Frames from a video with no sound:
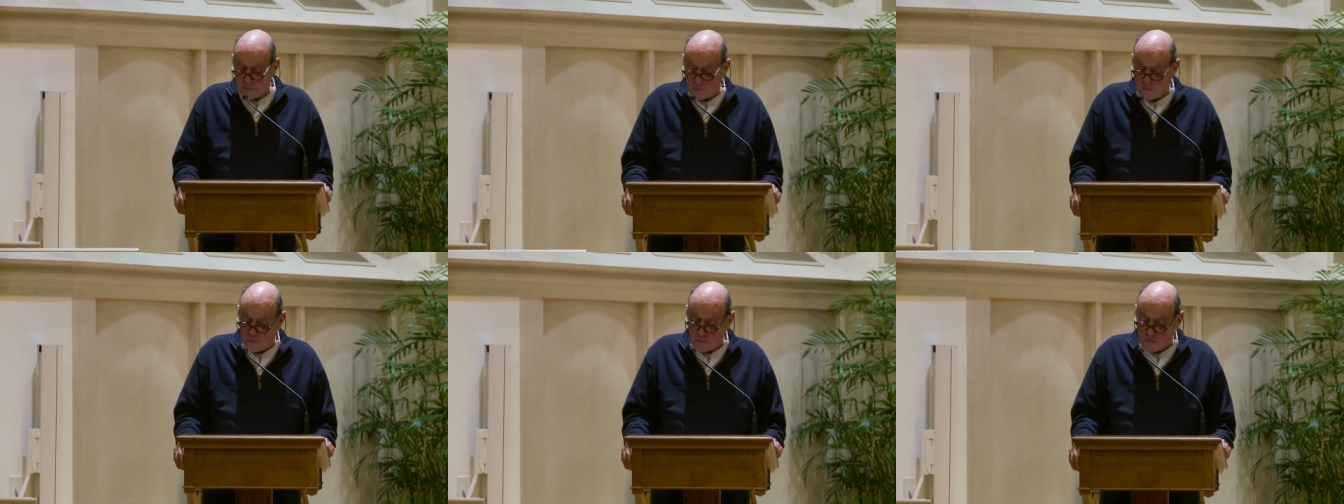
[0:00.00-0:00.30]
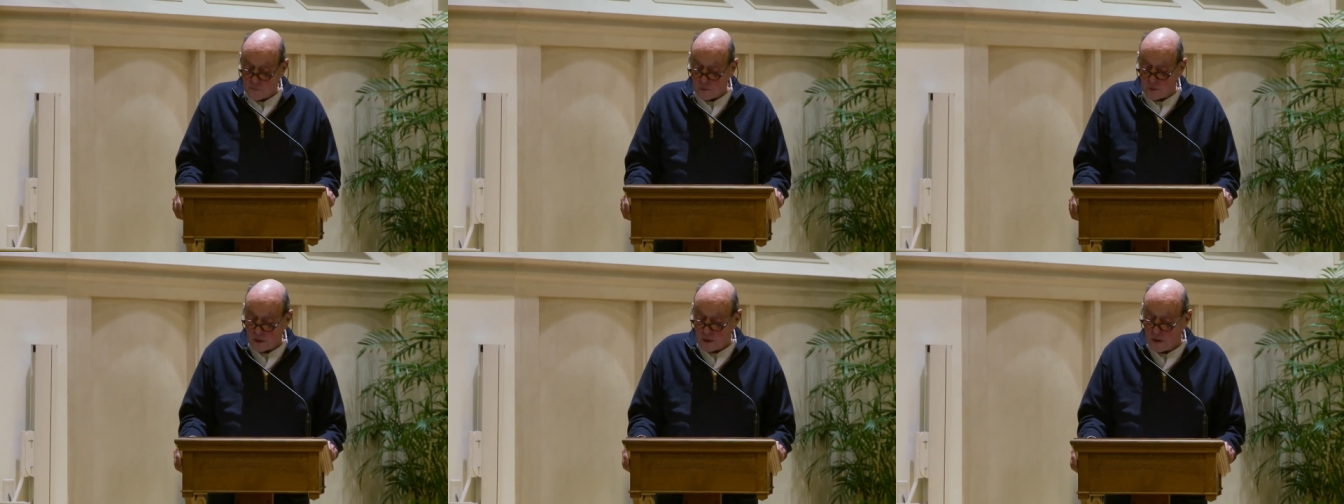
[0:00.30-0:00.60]

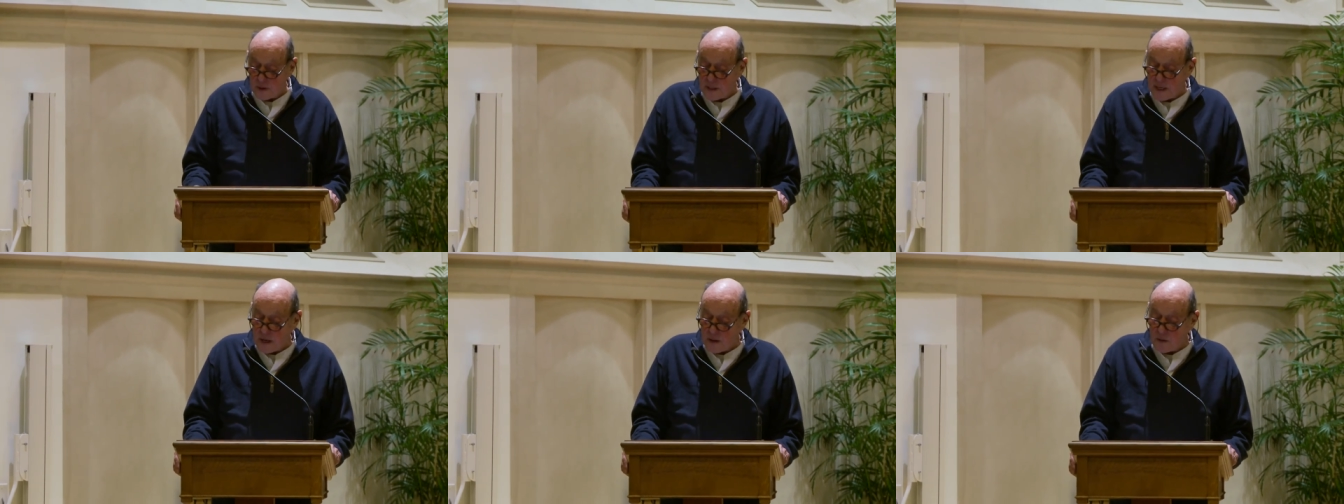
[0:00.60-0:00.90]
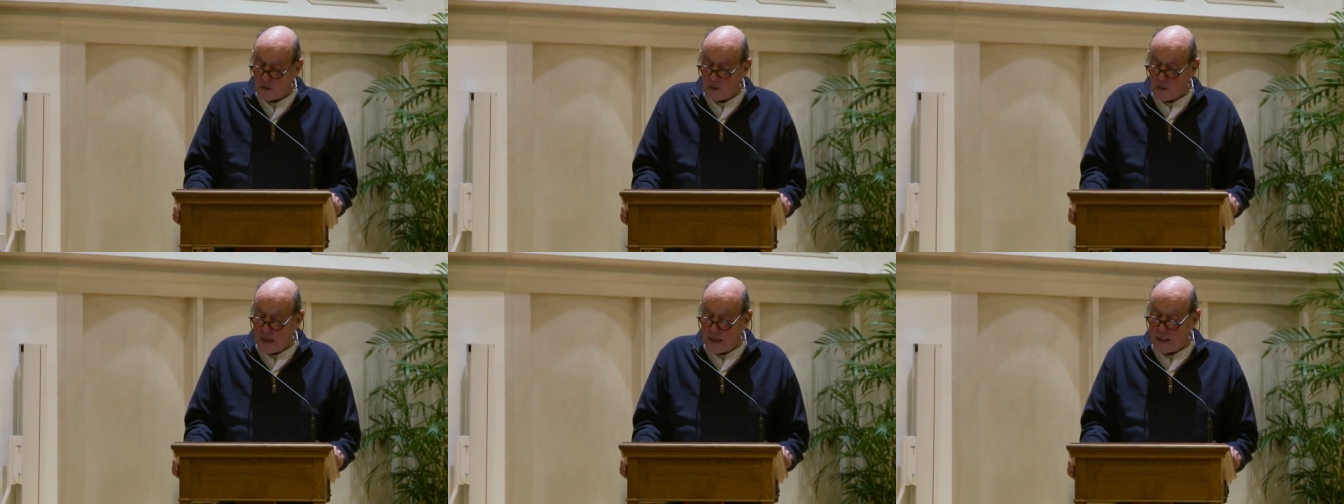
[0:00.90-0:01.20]
for
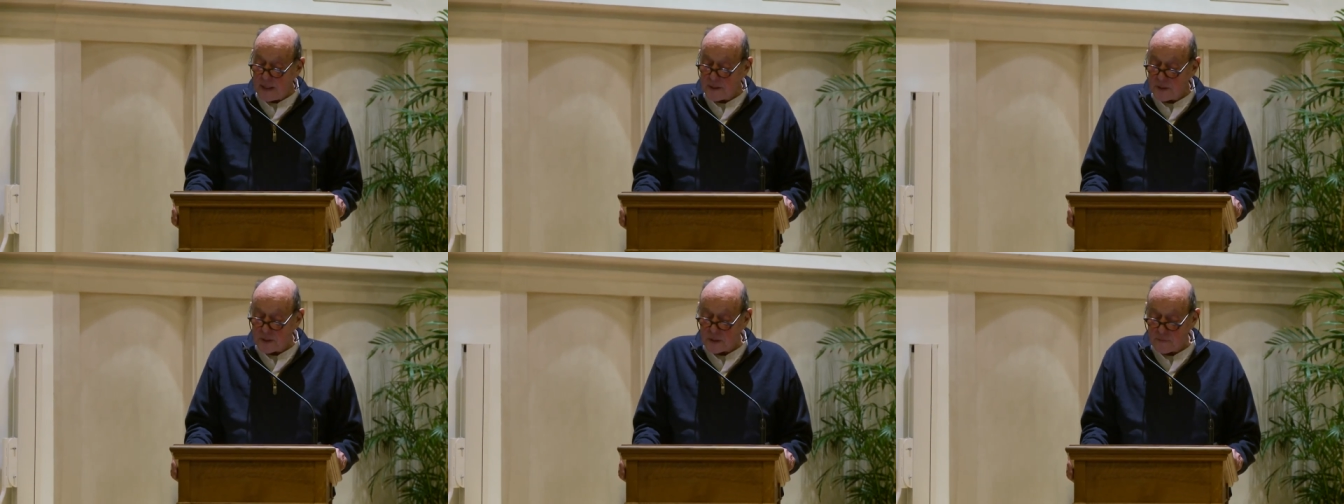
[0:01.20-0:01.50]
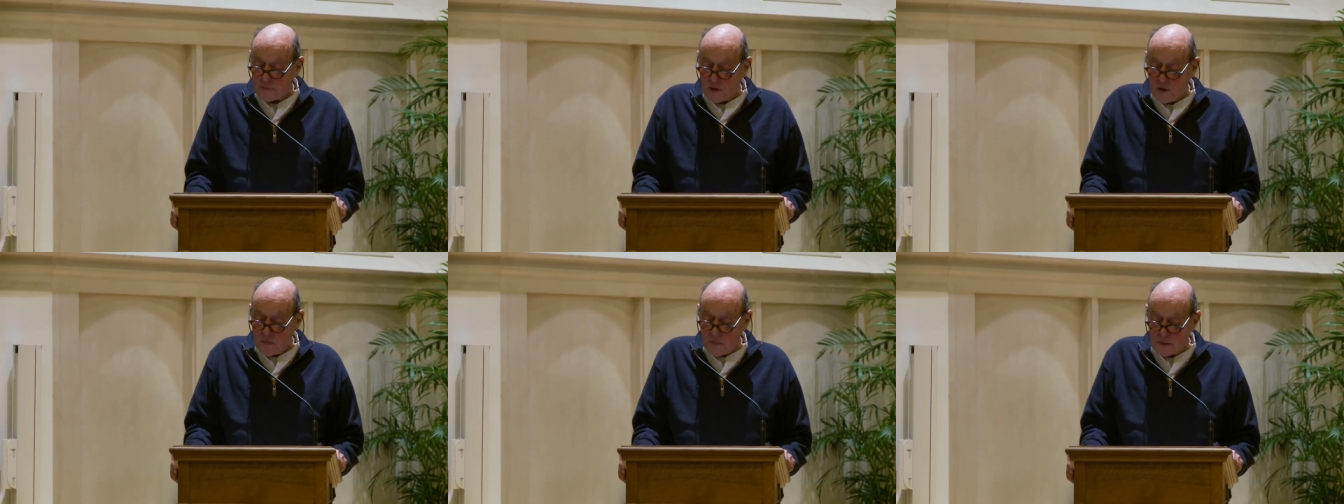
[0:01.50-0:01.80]
narrow ends
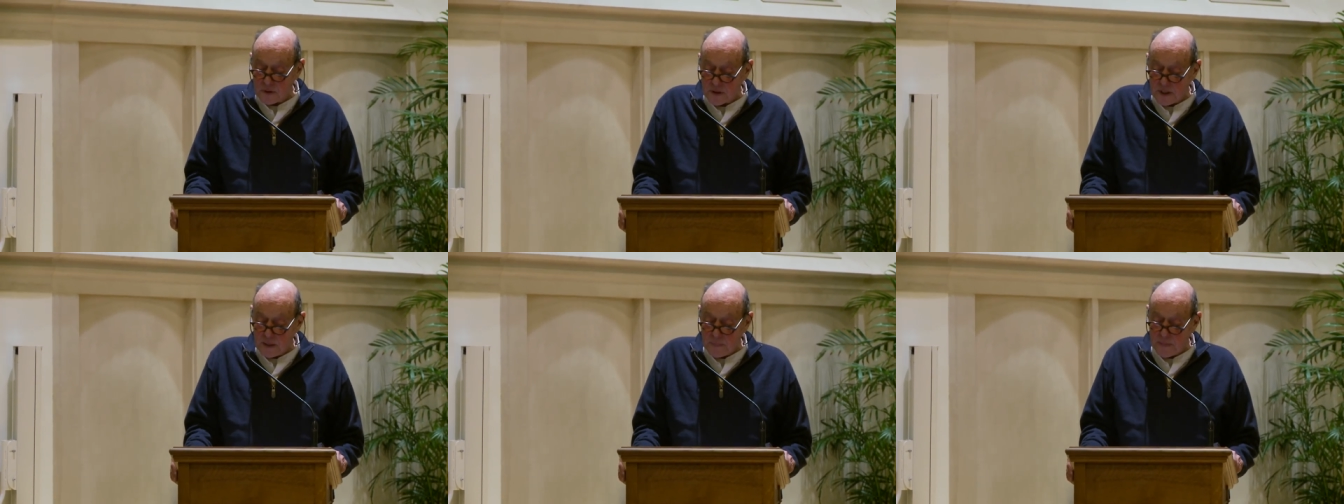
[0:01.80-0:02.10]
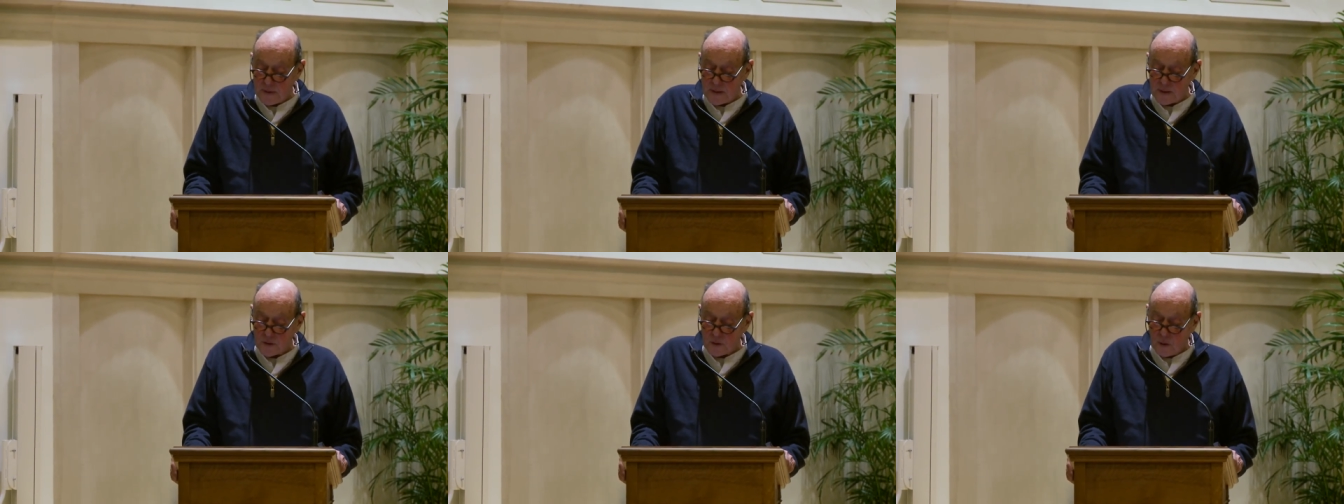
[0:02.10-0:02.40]
of Homo
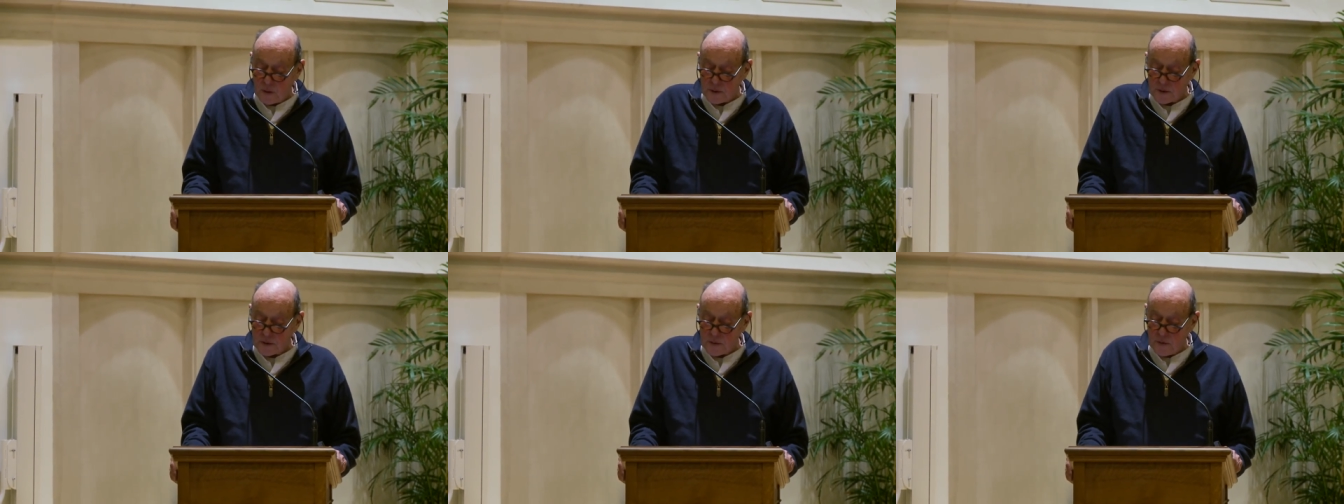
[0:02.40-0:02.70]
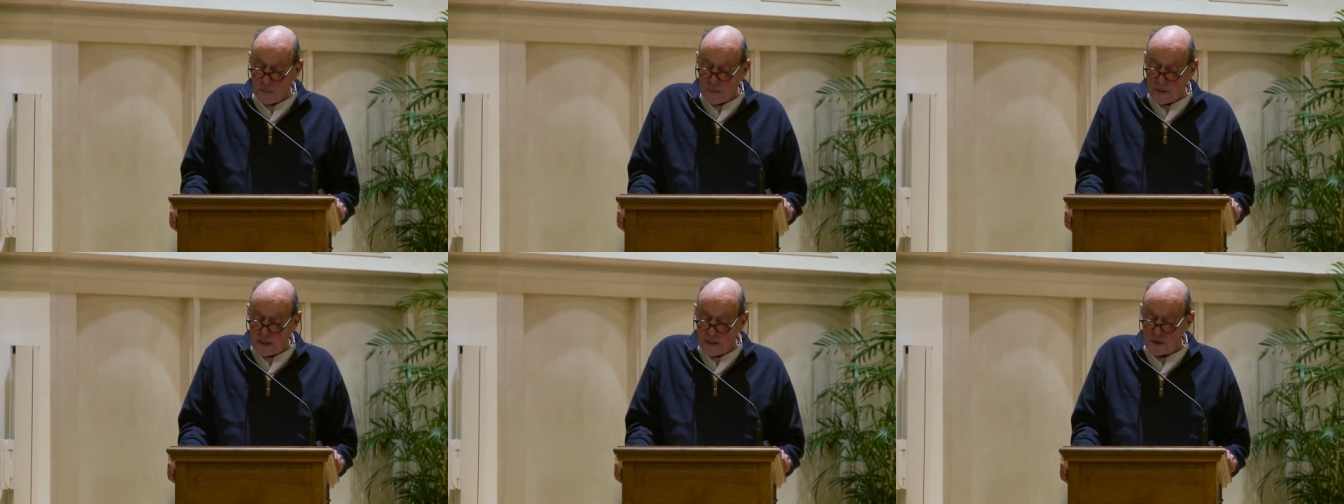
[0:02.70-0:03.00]
sapiens
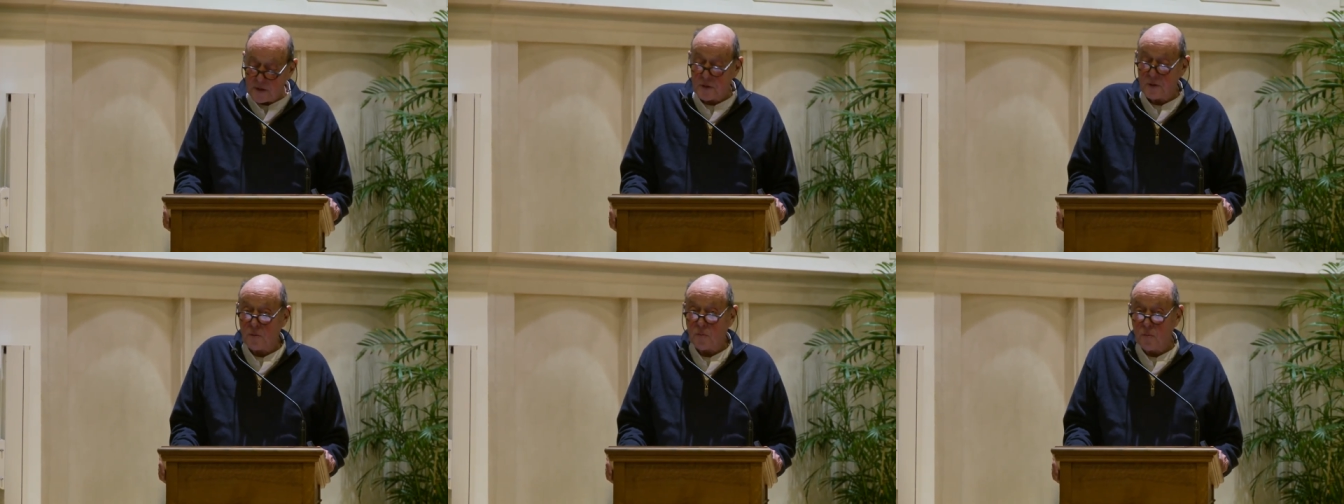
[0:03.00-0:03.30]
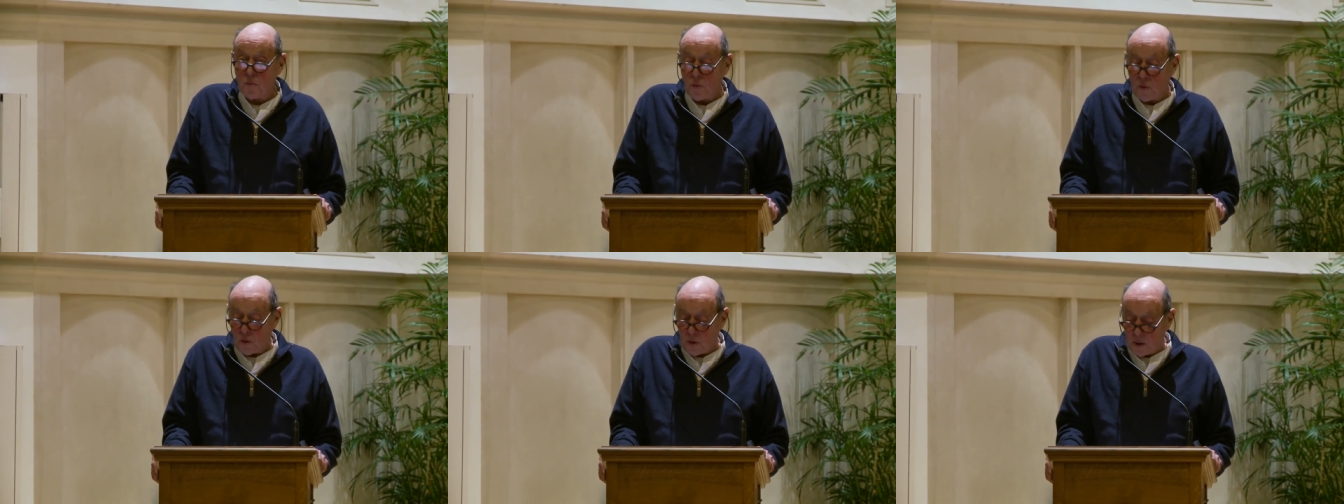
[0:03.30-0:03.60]
also obeys the
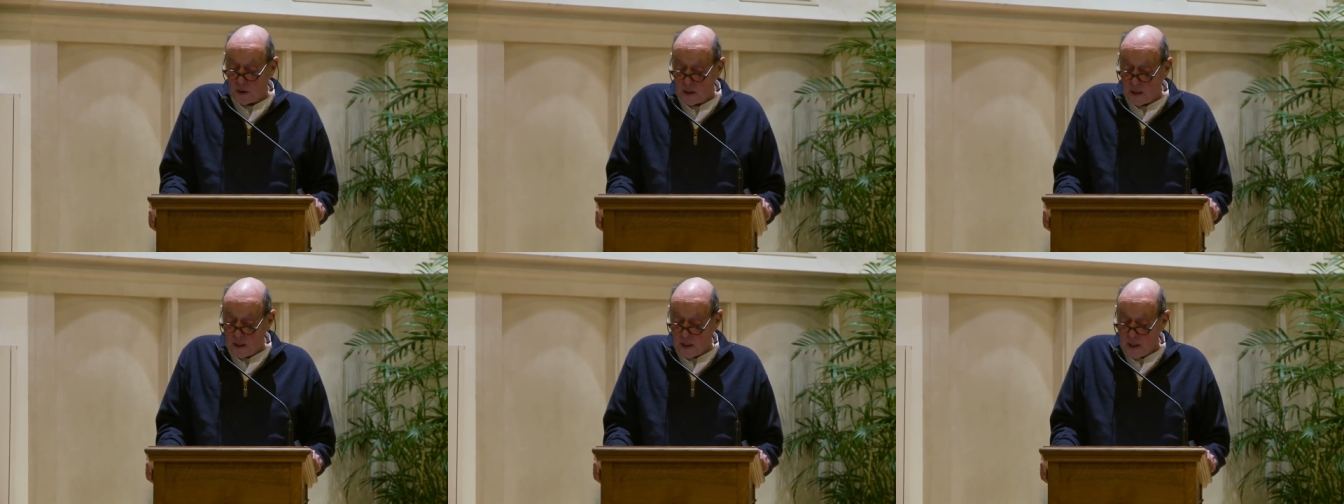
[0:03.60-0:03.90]
rule